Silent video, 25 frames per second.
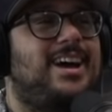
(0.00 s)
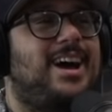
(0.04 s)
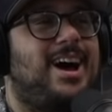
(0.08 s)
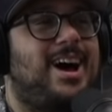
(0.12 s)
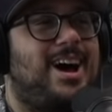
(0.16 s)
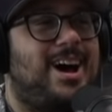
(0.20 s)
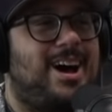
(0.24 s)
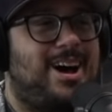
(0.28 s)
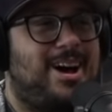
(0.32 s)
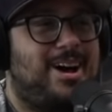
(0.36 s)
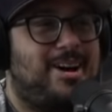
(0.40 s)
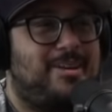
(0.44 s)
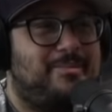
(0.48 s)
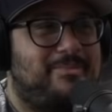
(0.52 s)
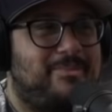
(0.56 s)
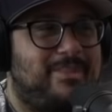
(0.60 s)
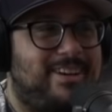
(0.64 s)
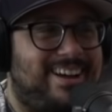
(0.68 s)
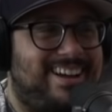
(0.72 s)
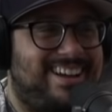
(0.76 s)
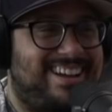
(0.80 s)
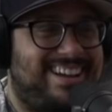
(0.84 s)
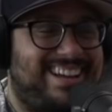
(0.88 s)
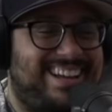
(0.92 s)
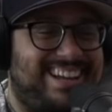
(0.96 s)
Um,
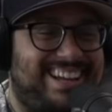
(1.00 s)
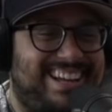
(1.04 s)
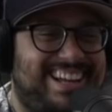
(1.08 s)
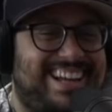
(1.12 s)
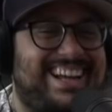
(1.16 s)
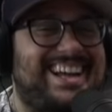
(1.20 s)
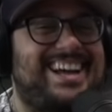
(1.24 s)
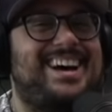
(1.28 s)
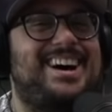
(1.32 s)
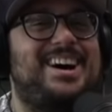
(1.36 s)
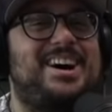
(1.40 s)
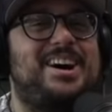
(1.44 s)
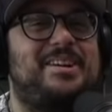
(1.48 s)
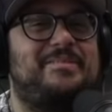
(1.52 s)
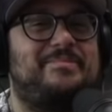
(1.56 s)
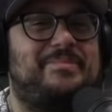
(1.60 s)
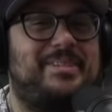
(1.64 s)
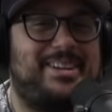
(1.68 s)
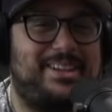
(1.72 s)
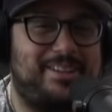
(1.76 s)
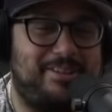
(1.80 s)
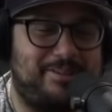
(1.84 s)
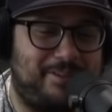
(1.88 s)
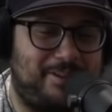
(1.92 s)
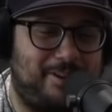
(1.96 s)
uh,
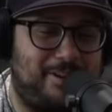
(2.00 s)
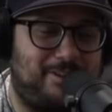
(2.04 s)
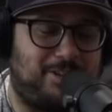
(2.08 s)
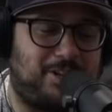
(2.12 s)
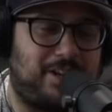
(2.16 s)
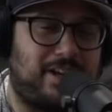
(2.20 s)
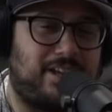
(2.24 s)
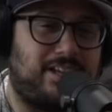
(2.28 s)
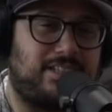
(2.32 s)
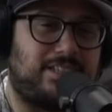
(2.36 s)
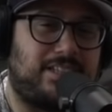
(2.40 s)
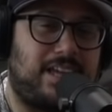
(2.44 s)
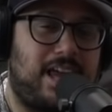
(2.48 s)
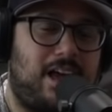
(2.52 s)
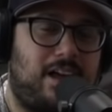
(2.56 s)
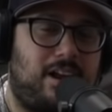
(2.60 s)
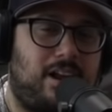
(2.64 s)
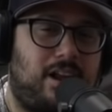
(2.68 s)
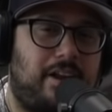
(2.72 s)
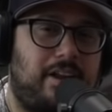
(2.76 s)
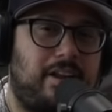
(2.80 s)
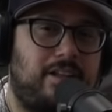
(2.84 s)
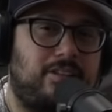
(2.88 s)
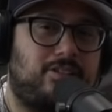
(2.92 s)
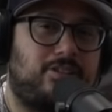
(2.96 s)
but you can go check us out
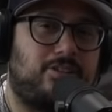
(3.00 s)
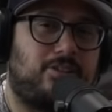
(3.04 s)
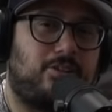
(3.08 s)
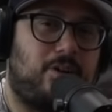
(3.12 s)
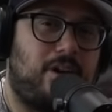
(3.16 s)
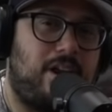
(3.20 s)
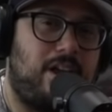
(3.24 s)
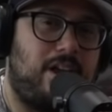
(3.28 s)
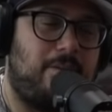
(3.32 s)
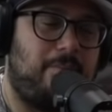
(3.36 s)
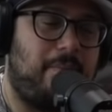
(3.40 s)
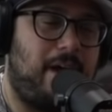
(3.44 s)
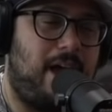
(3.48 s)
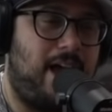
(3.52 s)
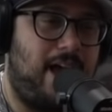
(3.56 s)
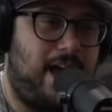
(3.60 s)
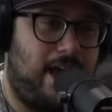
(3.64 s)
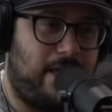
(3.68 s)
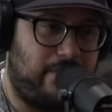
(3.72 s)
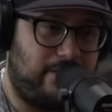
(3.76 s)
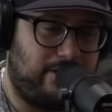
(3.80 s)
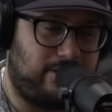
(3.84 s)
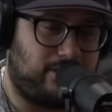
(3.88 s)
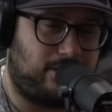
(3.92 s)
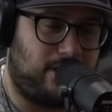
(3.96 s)
on Instagram
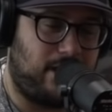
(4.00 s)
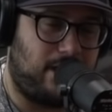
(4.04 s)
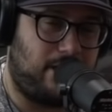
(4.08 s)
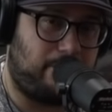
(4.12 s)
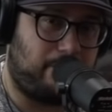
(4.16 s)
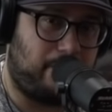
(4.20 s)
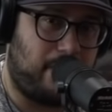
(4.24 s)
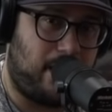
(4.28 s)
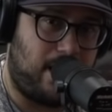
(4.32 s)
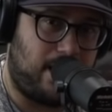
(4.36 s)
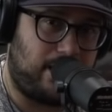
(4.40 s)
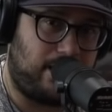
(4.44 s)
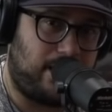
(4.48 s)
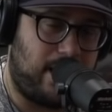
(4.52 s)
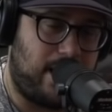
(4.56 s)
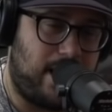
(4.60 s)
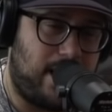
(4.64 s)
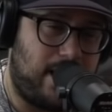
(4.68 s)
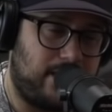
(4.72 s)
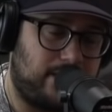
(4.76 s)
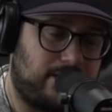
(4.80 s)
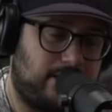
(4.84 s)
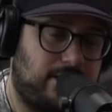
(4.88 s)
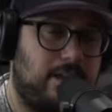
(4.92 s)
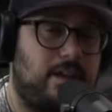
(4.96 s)
at The Stank
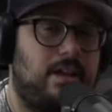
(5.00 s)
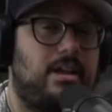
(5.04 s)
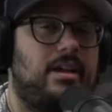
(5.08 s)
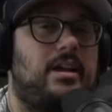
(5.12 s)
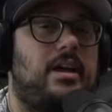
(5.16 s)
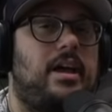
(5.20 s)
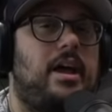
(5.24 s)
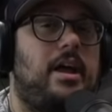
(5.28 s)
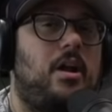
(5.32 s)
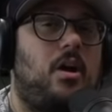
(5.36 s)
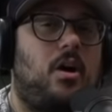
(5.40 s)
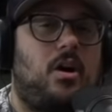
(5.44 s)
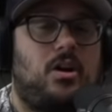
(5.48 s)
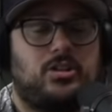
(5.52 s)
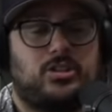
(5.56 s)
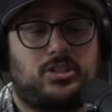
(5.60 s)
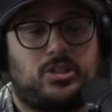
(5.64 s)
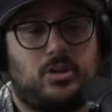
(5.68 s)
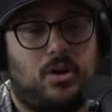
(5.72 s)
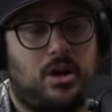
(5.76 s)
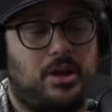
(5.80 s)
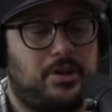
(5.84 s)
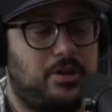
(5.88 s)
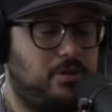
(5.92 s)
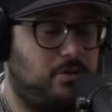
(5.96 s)
Podcast, and also
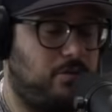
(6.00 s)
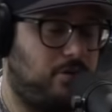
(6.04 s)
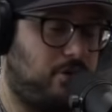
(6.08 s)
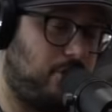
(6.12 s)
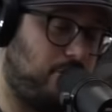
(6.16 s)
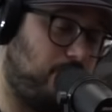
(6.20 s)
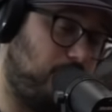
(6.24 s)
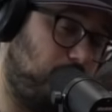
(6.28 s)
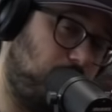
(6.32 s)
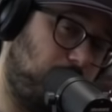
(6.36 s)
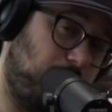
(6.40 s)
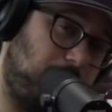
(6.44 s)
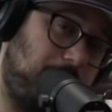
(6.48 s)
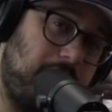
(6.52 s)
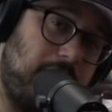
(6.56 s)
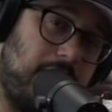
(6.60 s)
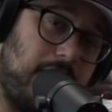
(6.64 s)
on YouTube,